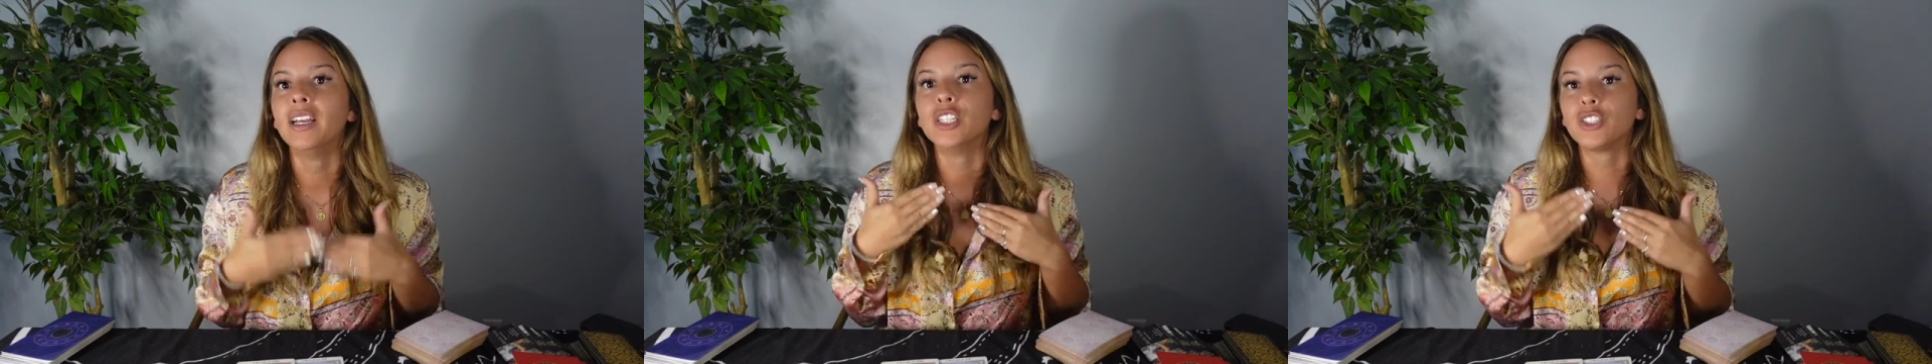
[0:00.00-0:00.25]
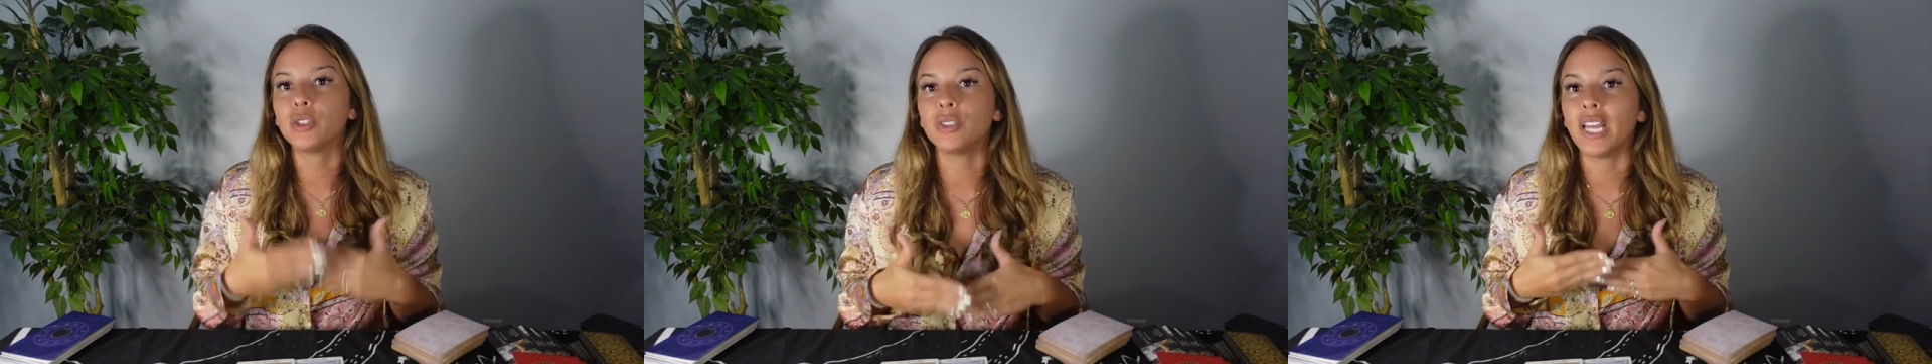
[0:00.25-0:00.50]

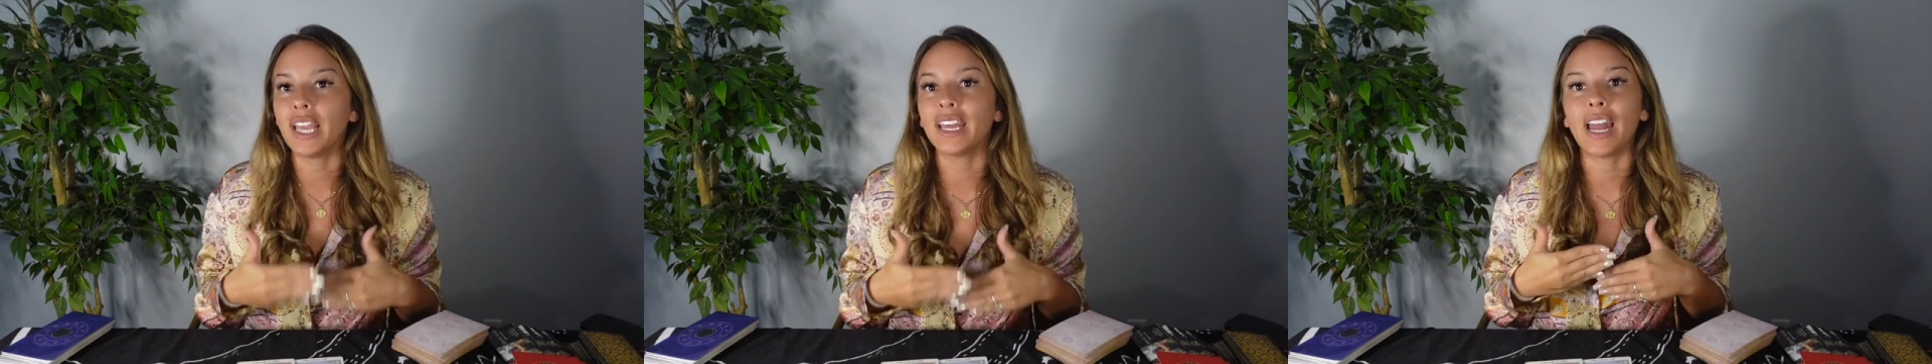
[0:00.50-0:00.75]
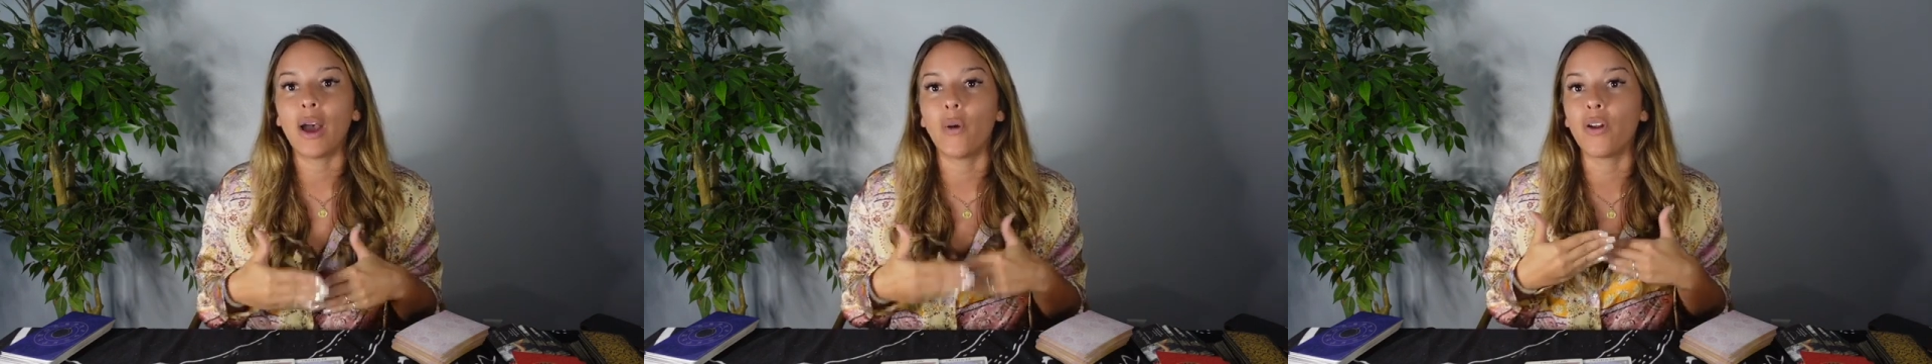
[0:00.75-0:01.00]
So take it
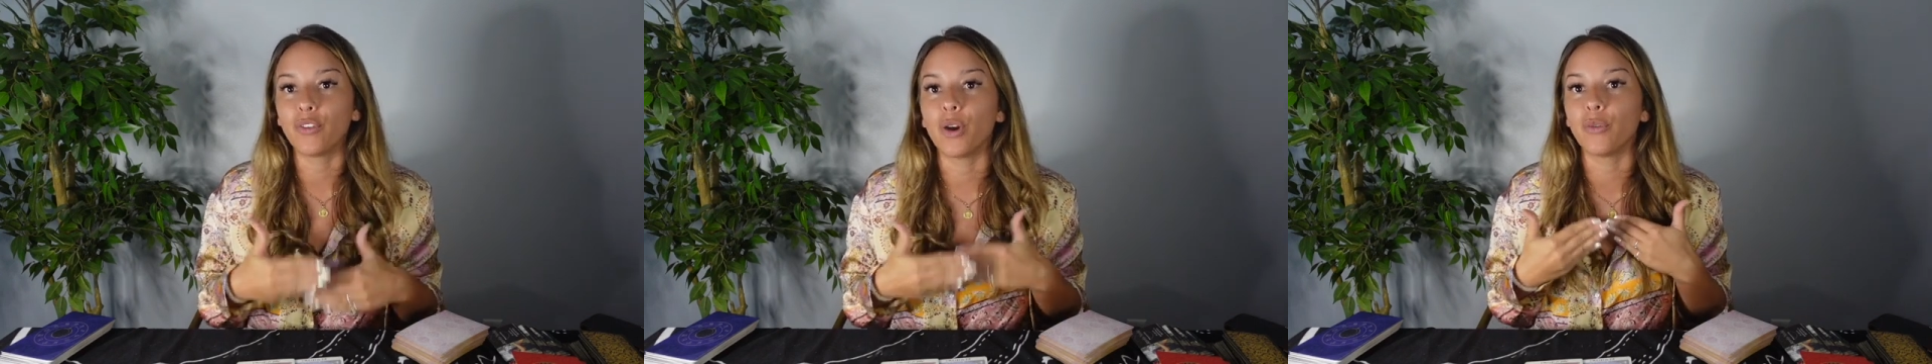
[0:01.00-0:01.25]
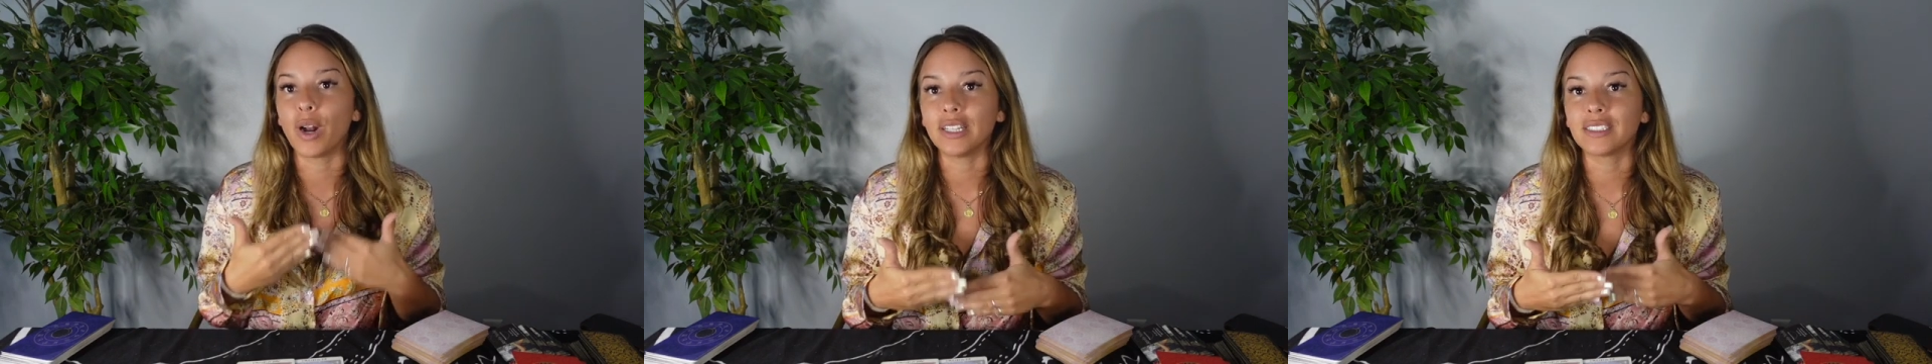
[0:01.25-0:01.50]
however
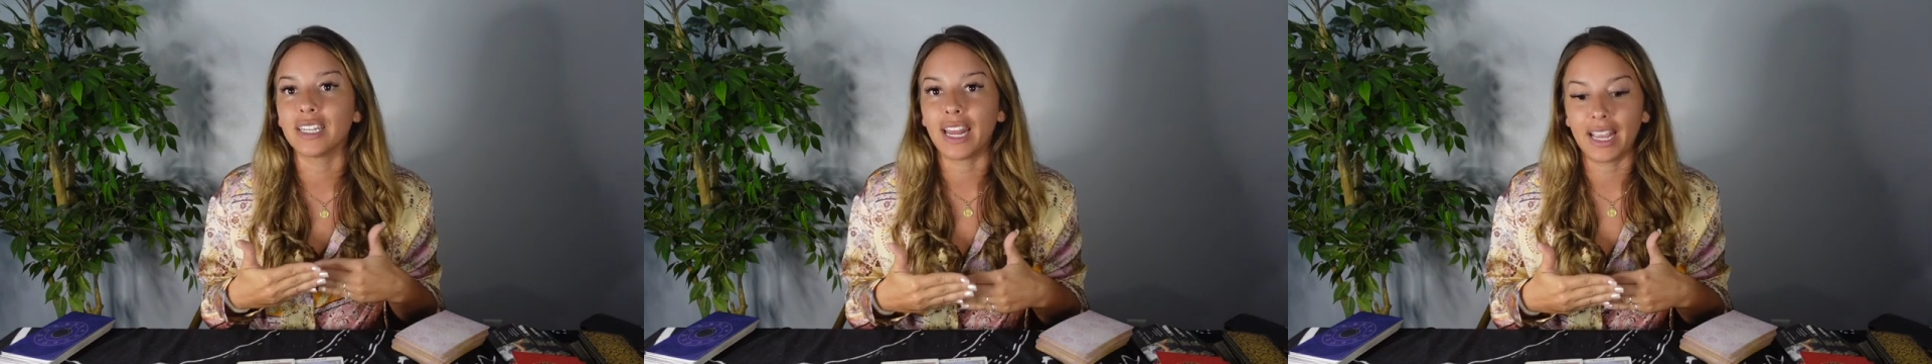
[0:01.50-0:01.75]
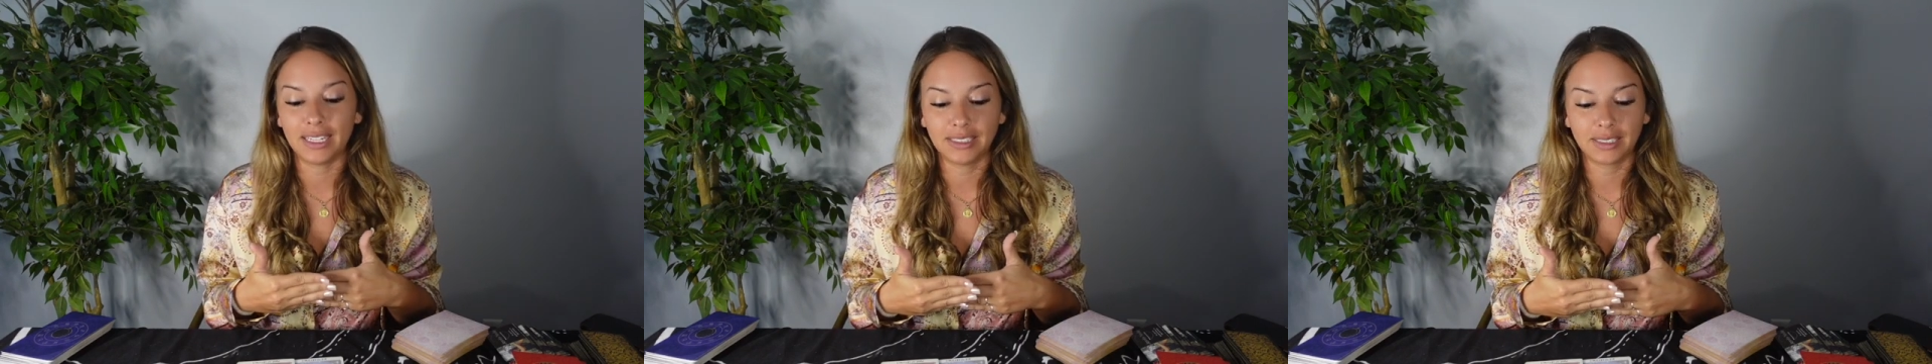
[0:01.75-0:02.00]
it
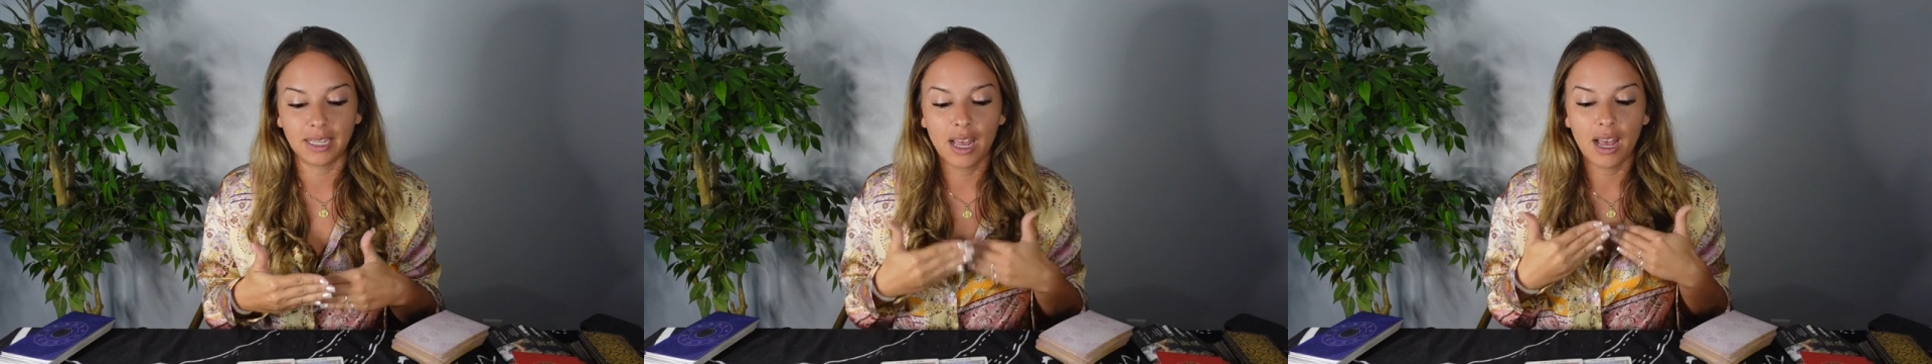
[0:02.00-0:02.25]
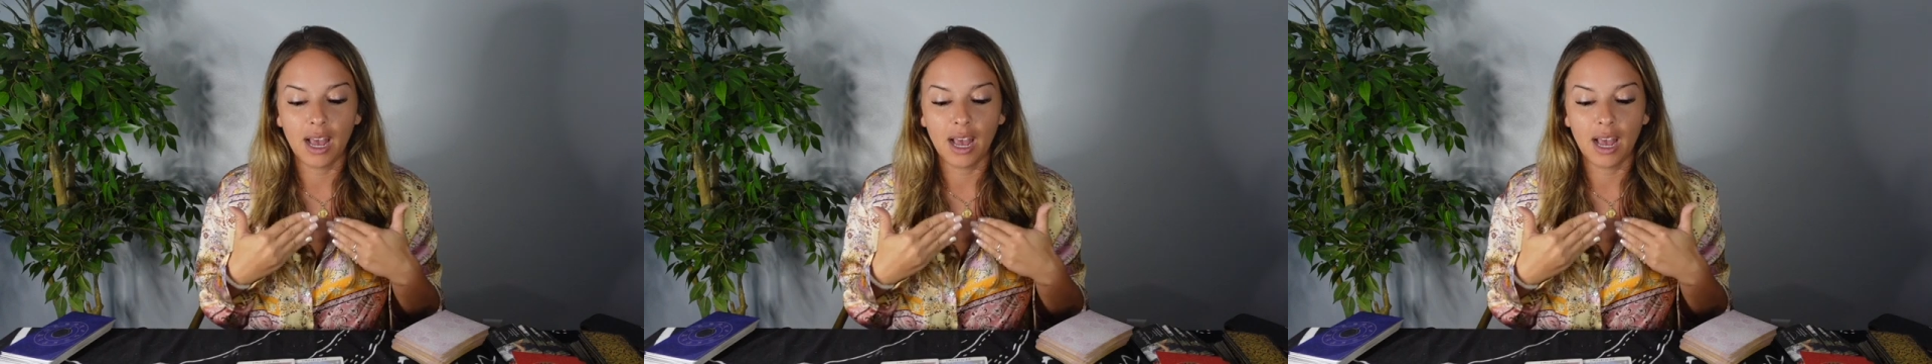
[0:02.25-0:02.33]
resonates.